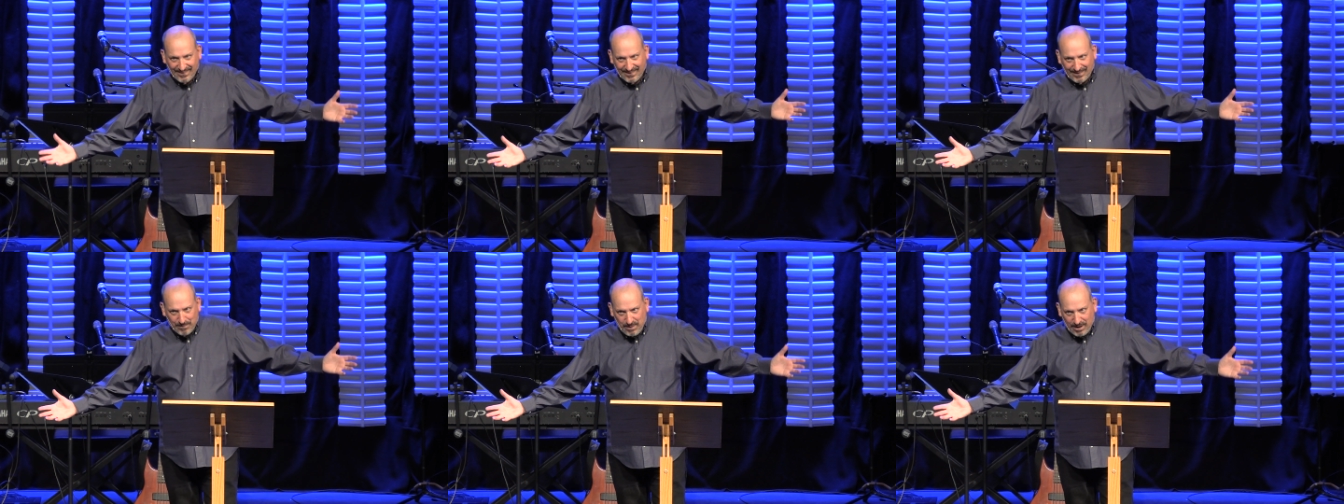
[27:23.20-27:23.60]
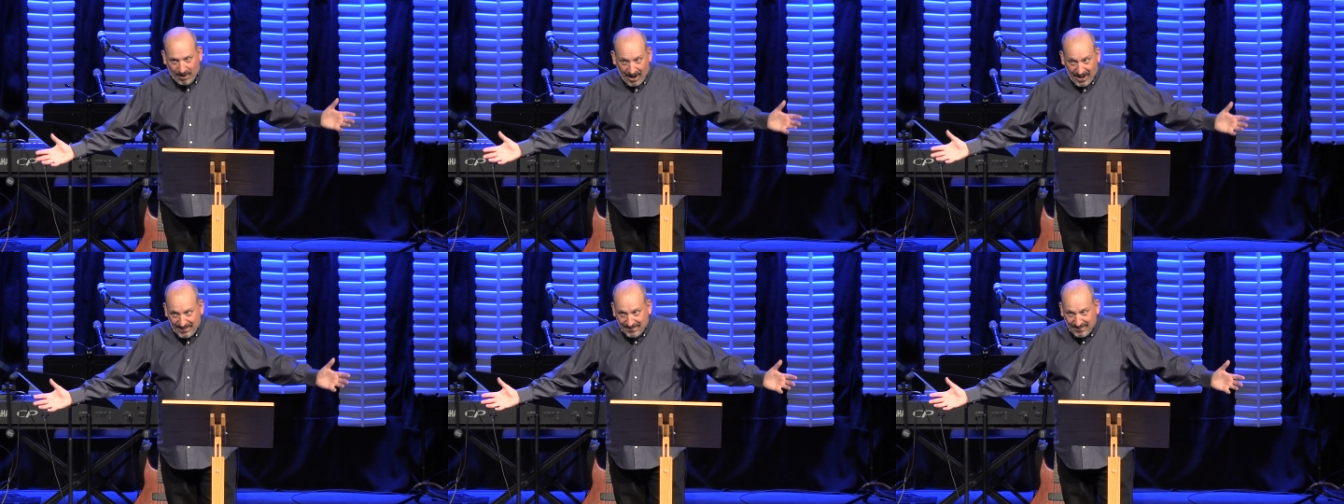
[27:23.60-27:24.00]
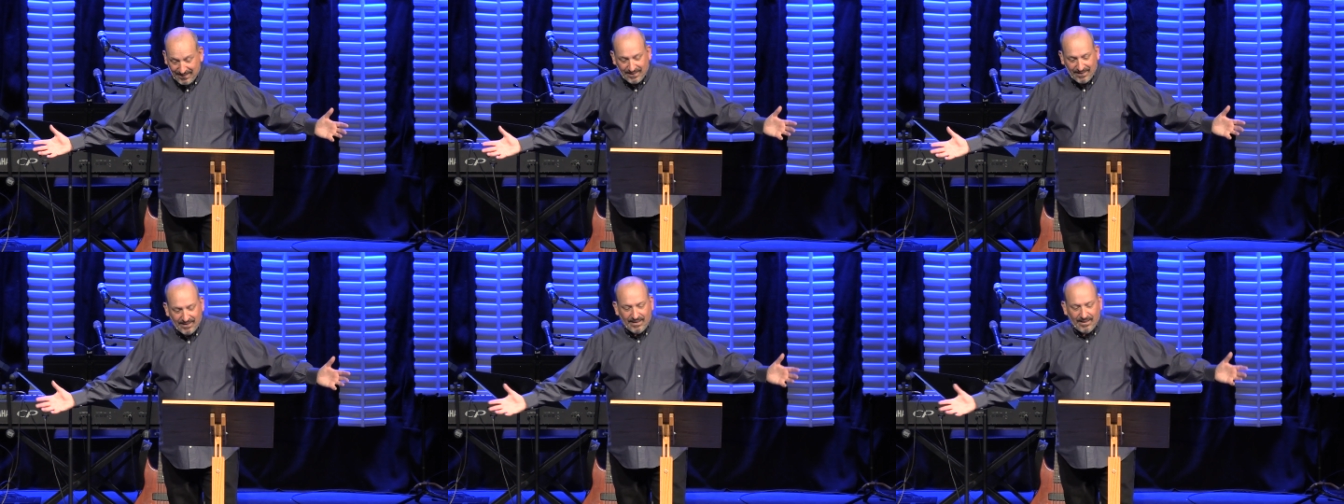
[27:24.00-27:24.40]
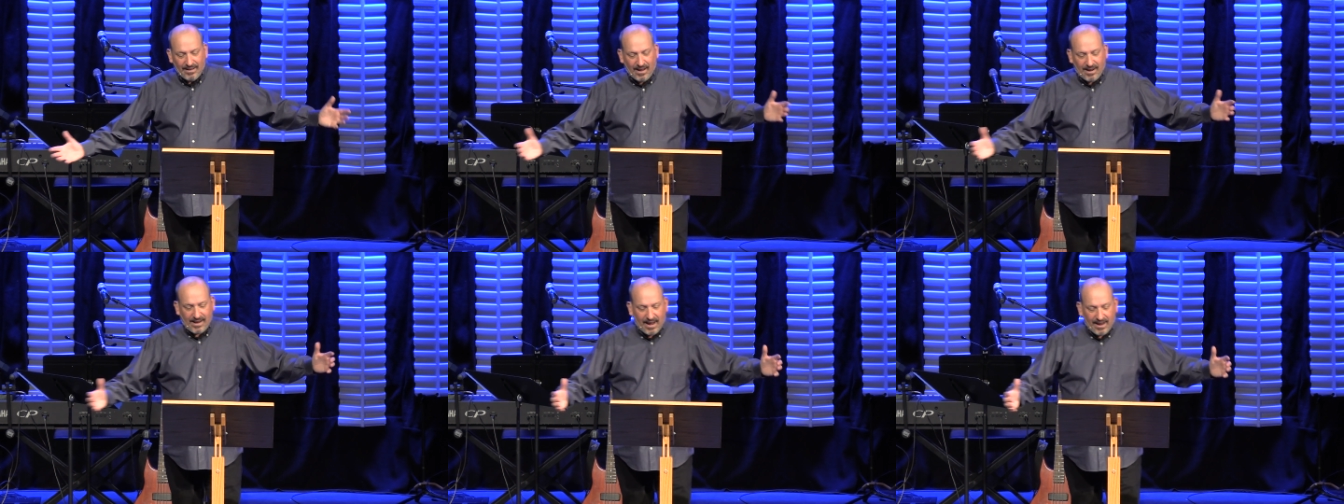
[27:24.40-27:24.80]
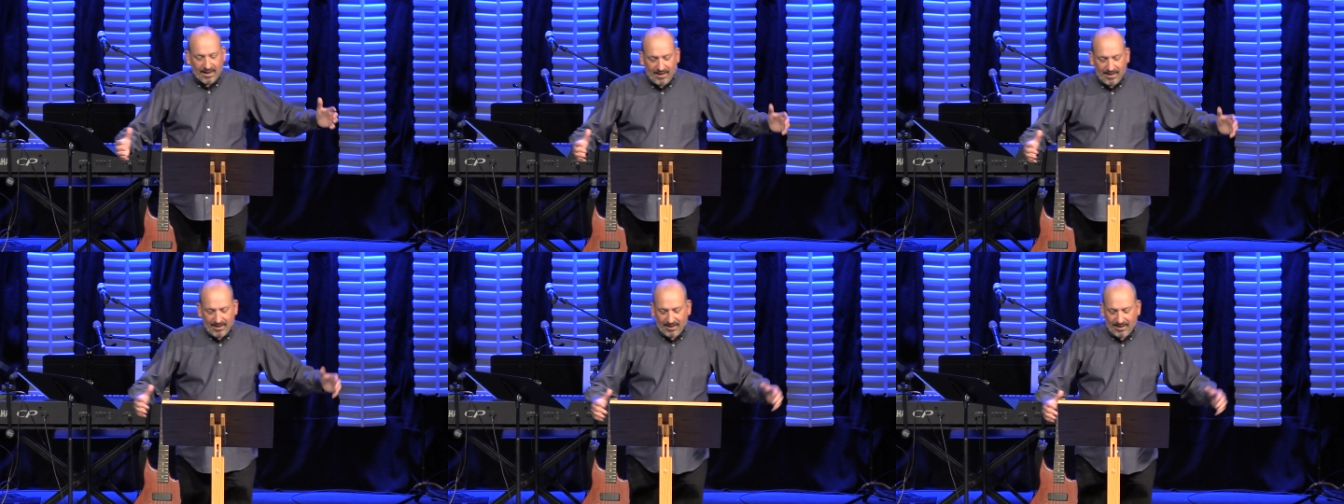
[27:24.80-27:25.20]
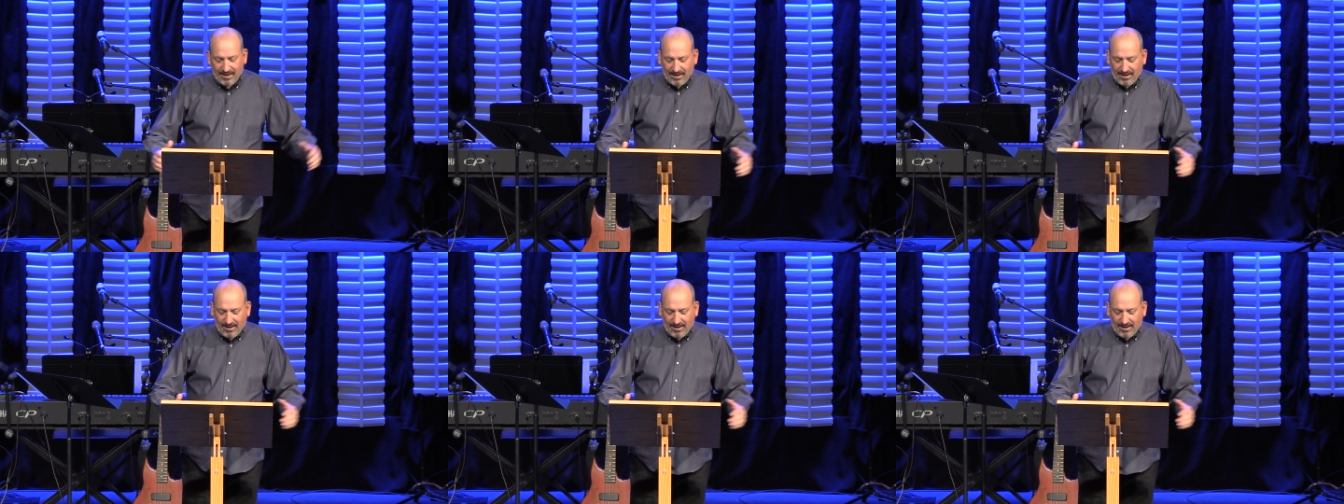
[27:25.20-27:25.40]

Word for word: Am I right? Okay.